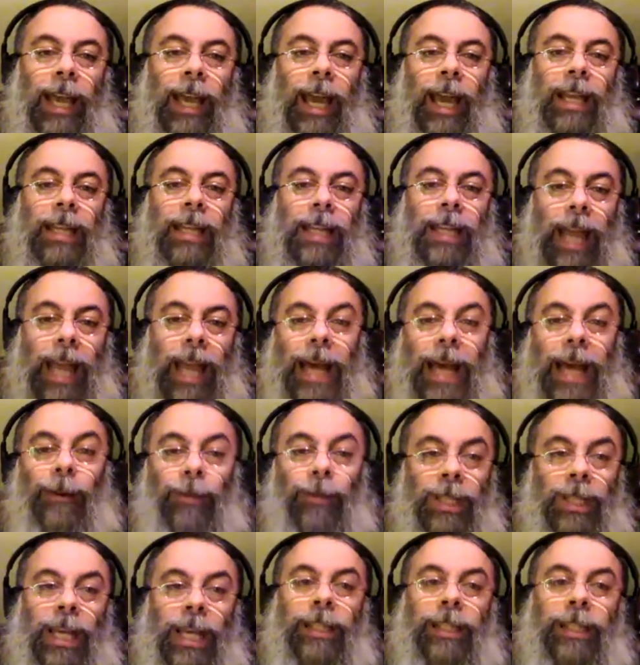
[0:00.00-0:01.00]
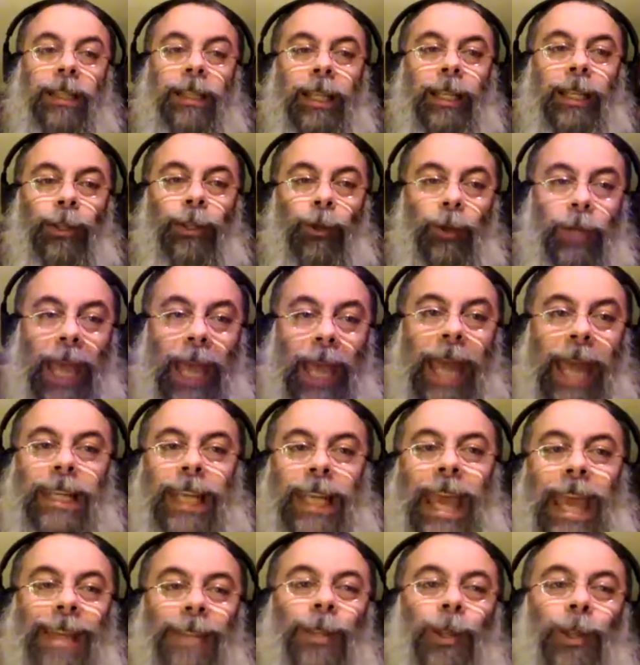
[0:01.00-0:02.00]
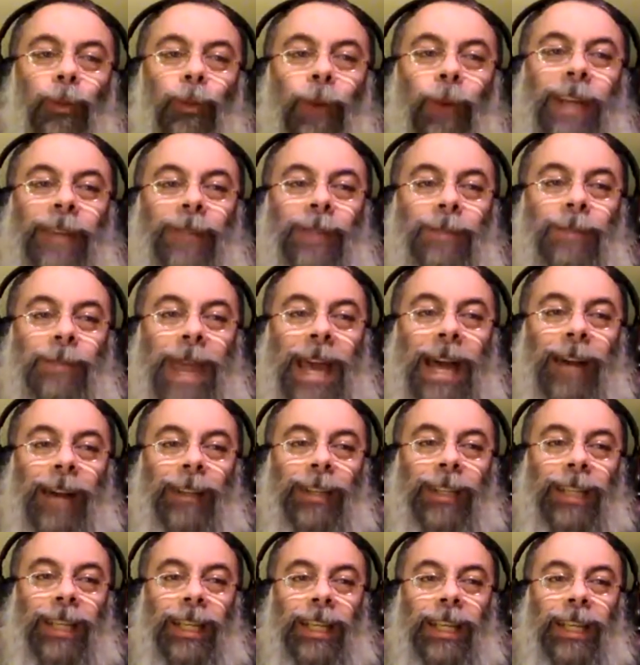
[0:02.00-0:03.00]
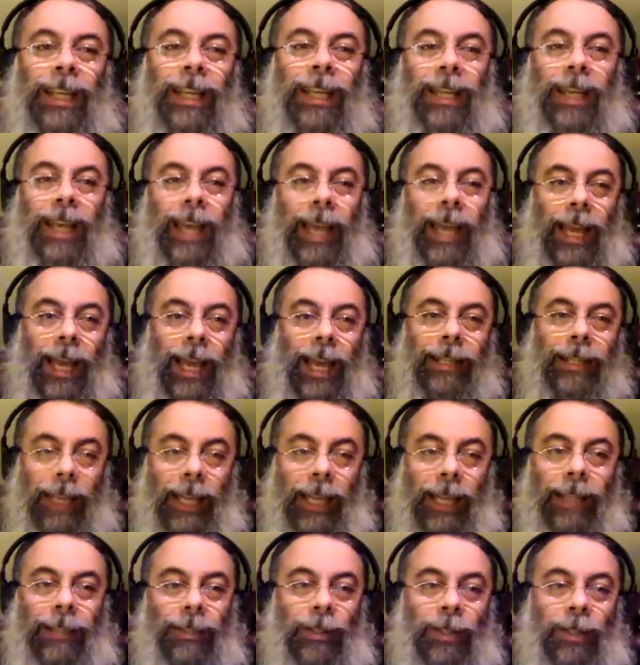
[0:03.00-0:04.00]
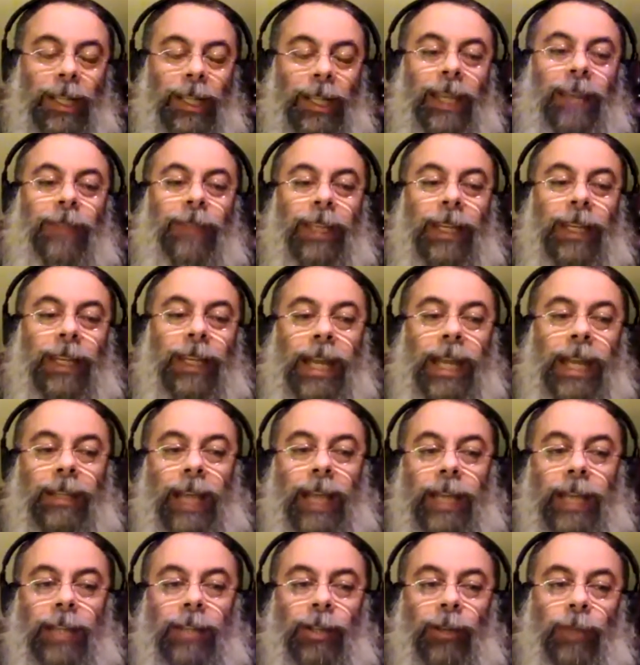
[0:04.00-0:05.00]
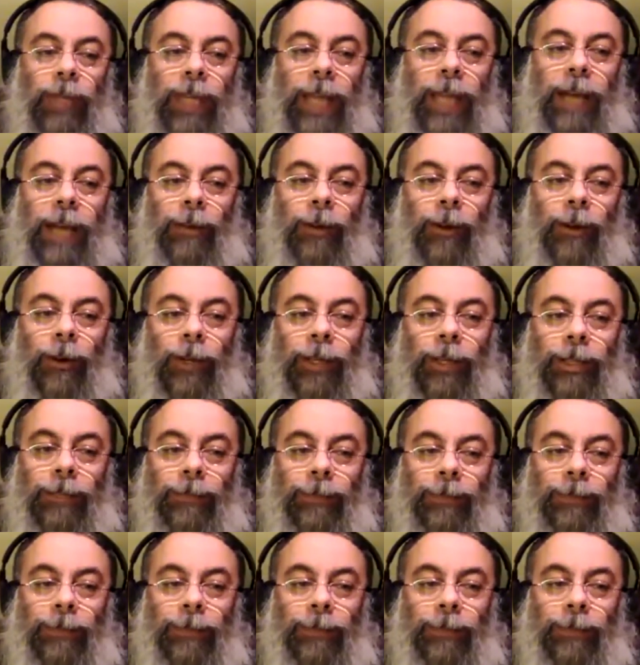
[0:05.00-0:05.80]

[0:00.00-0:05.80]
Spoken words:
And now suddenly you can cancel one of them out and just leave the nature without God.